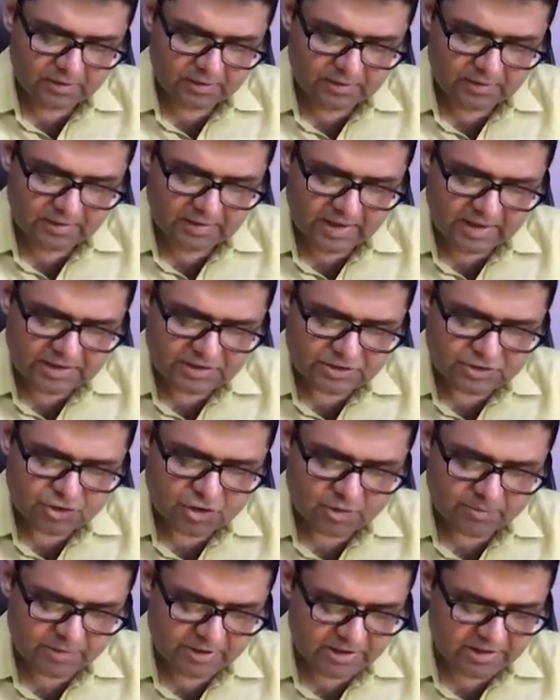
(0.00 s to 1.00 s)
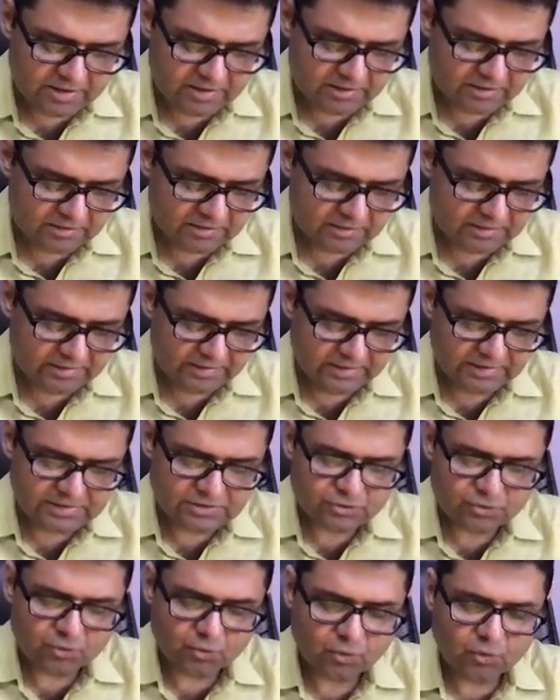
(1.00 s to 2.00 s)
Last topic here
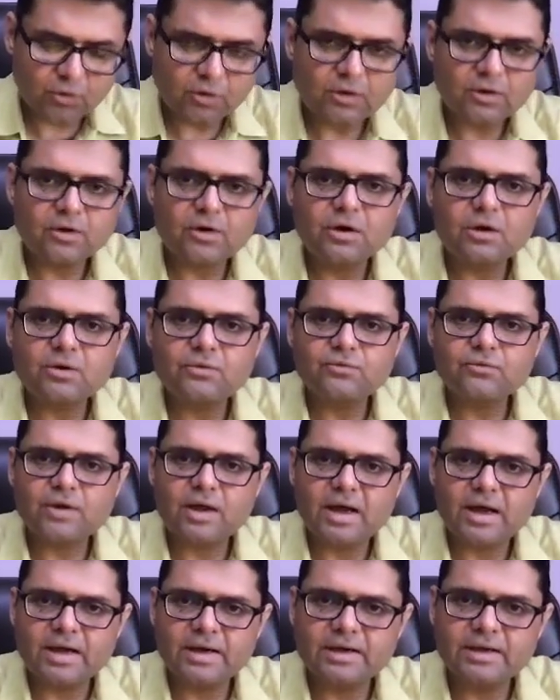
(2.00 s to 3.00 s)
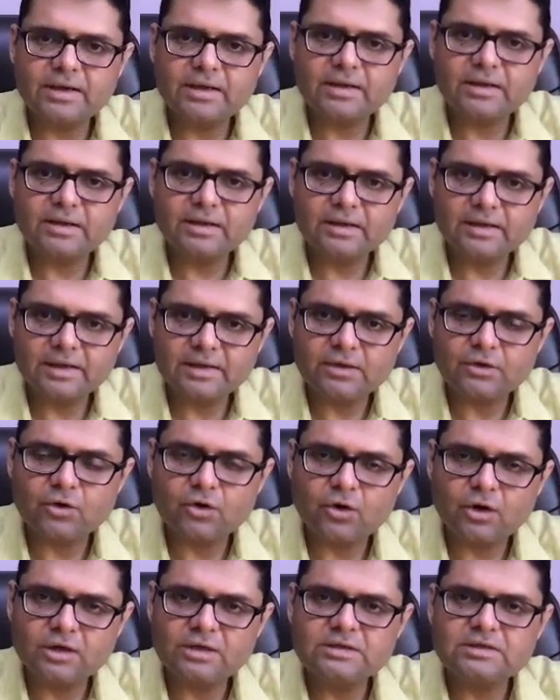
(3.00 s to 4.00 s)
is role of RNA in
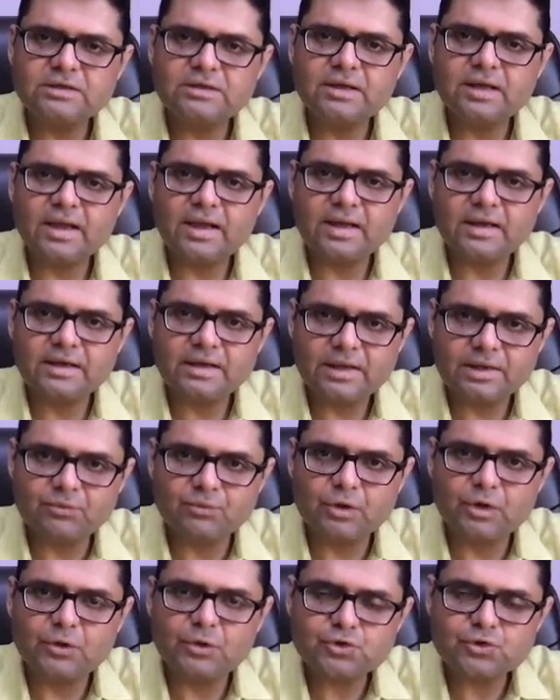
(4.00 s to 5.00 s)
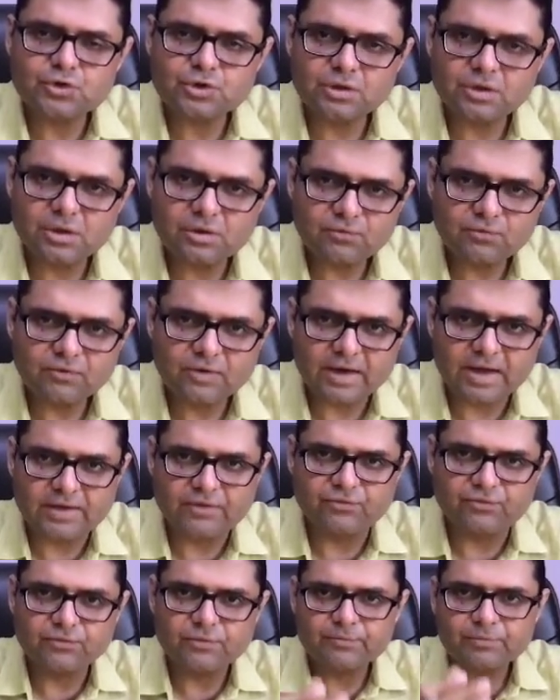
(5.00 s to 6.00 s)
origin and evolution of
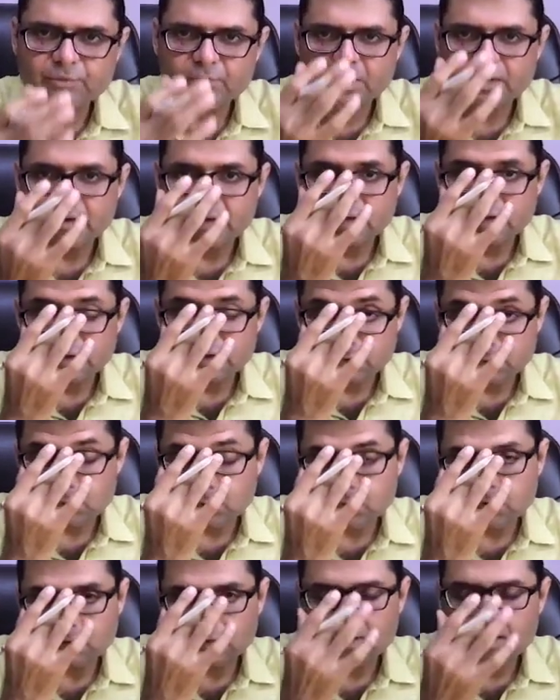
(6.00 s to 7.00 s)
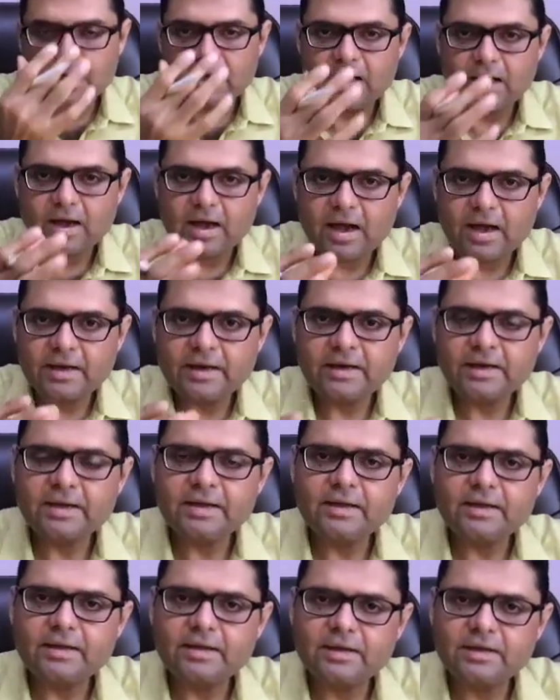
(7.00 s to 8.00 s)
life. So
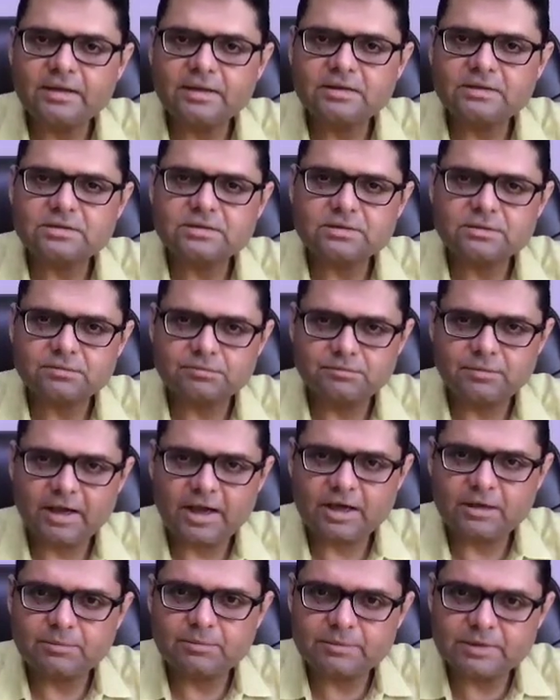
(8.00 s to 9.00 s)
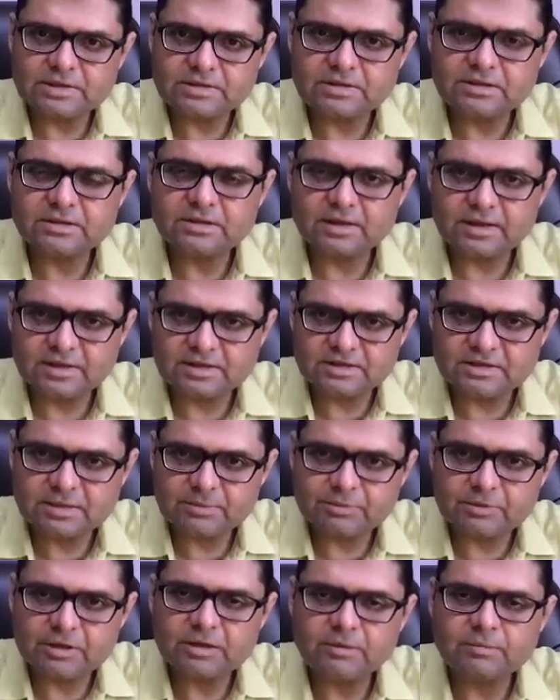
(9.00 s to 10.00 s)
RNA, it is at present
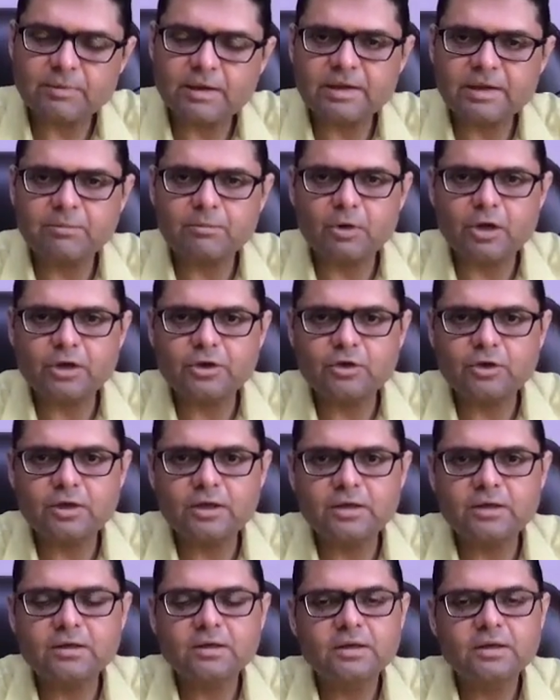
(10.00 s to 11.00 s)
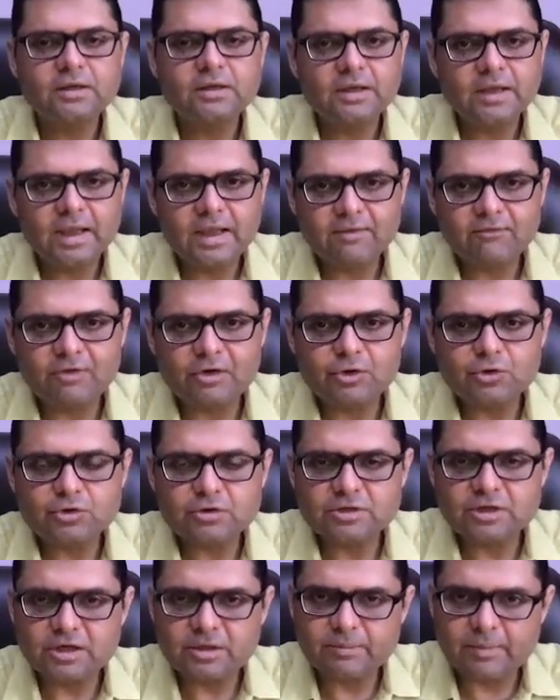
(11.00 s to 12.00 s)
accepted by molecular
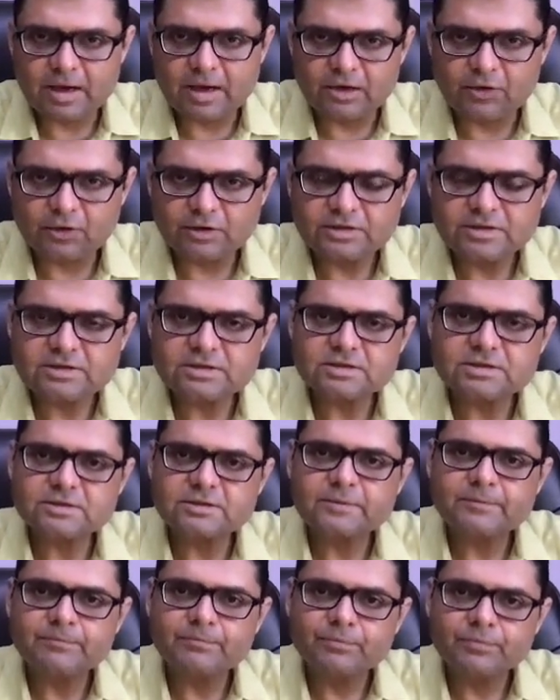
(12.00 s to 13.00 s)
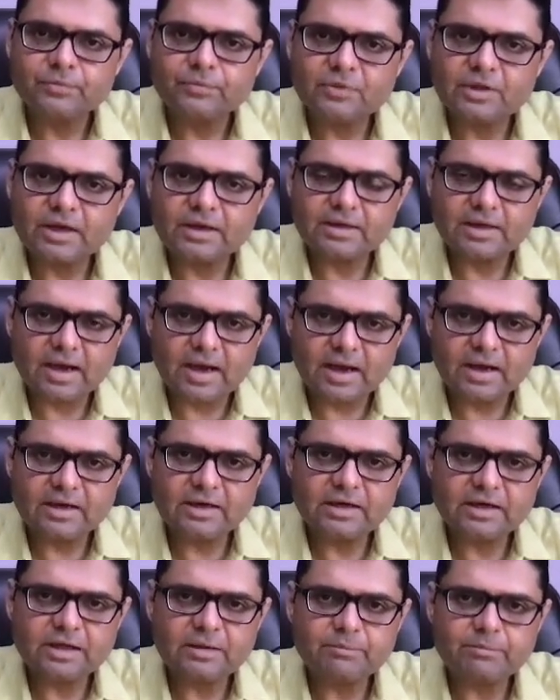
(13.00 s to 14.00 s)
evolutionary biologists that
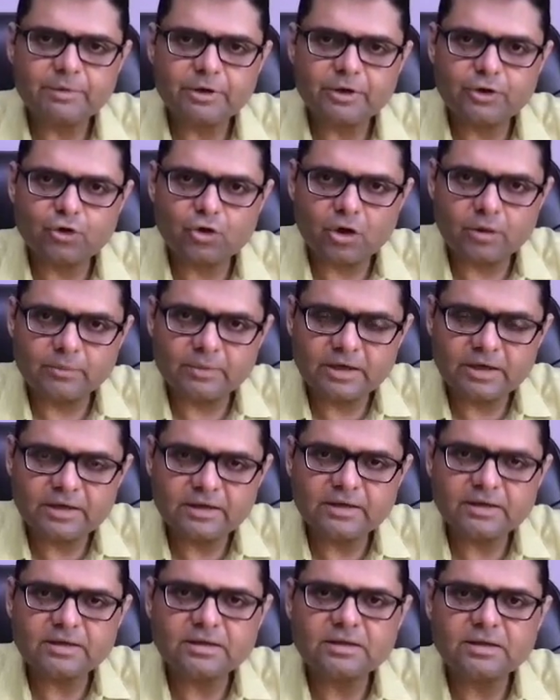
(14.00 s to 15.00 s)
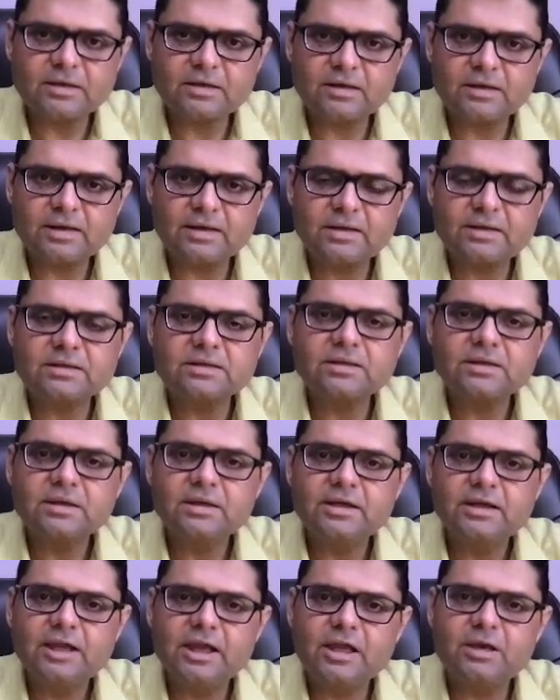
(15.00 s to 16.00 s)
RNA predominated the earth
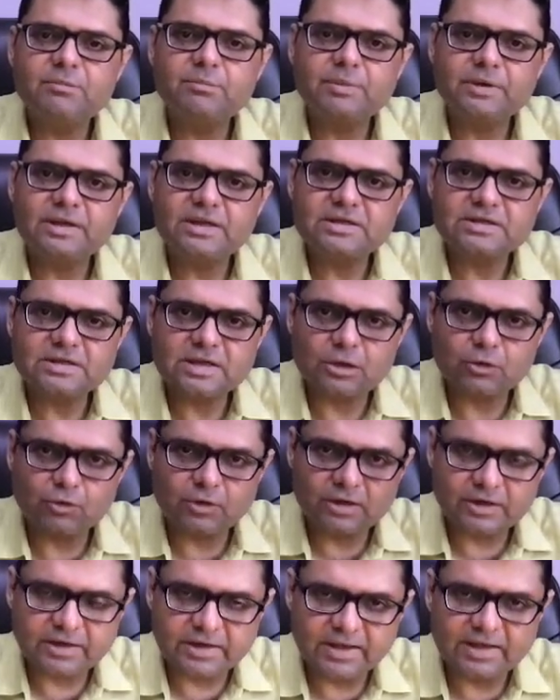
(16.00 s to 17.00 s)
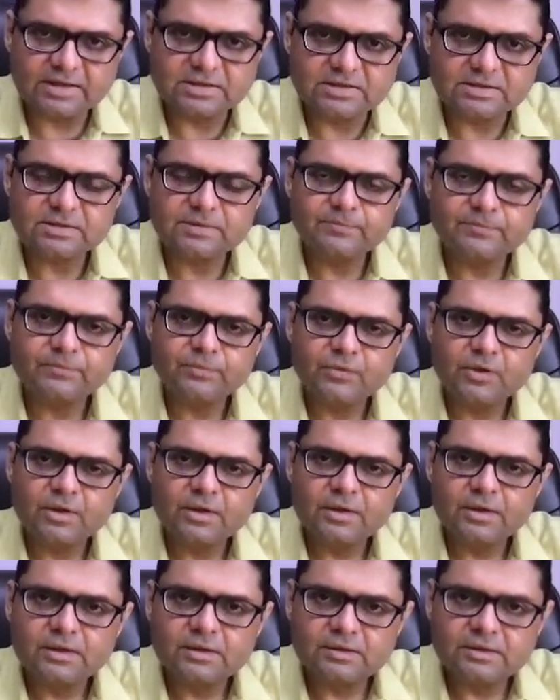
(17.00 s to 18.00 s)
in pre-cellular days.
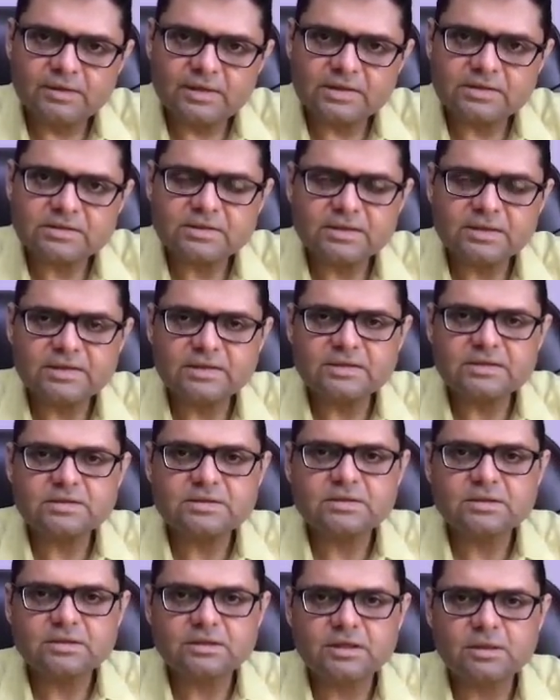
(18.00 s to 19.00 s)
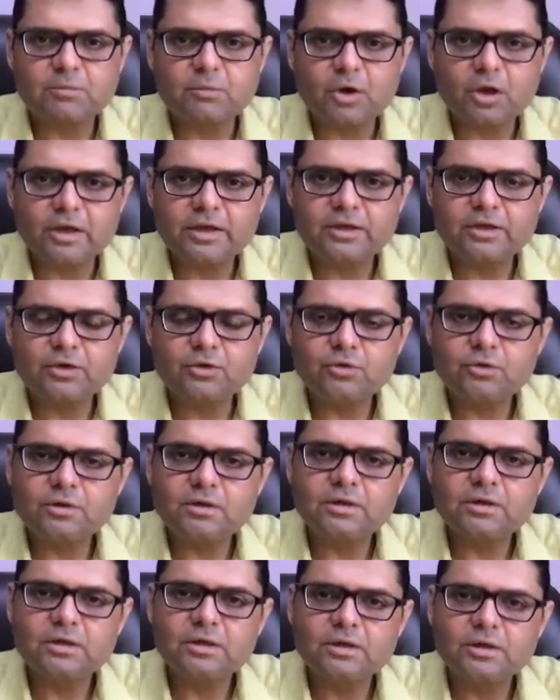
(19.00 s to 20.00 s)
This is the
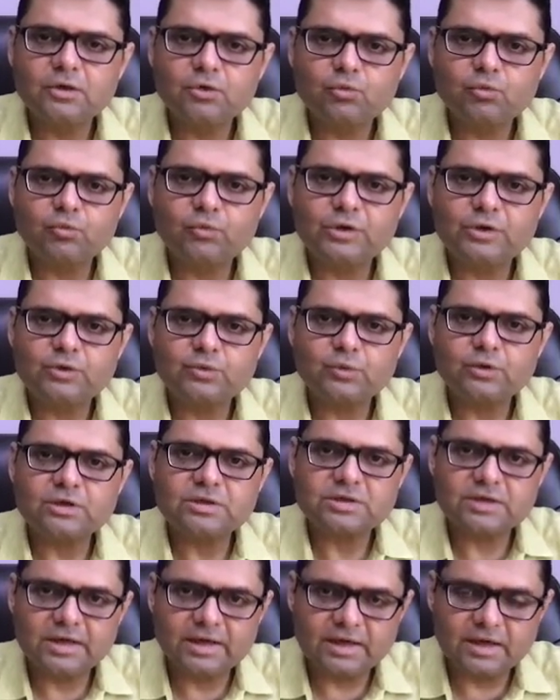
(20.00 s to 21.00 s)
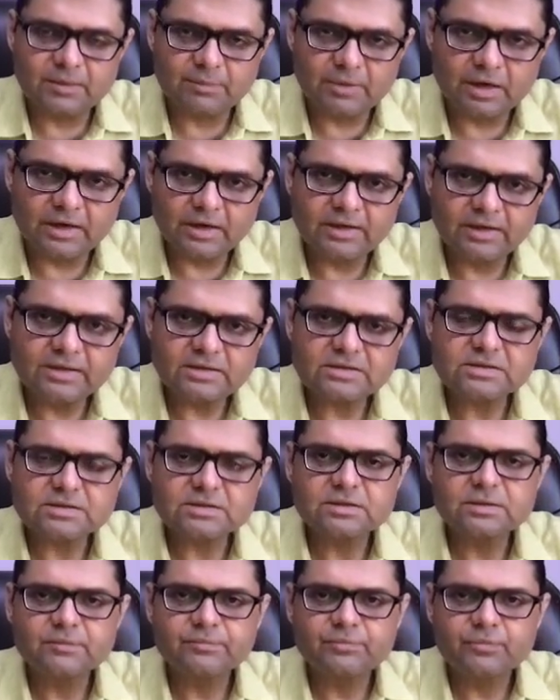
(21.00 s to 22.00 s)
molecule which was in abundance.